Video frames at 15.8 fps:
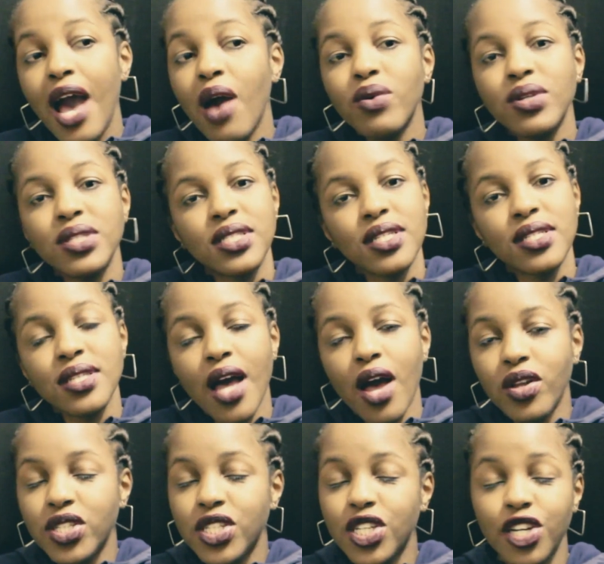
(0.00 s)
I was just
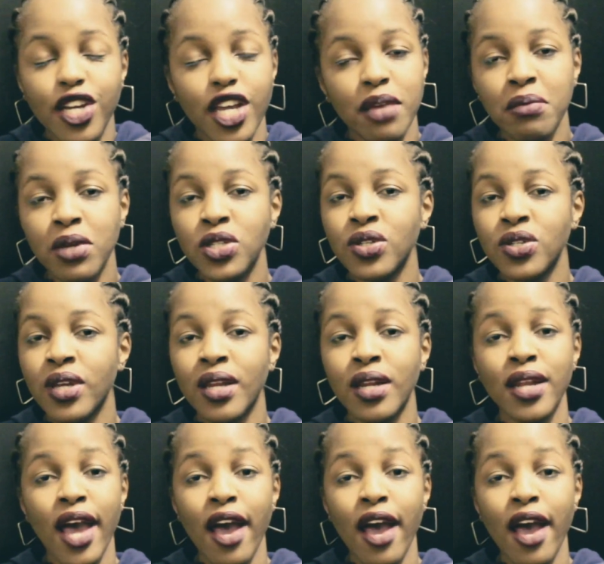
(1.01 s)
out here aiming to get an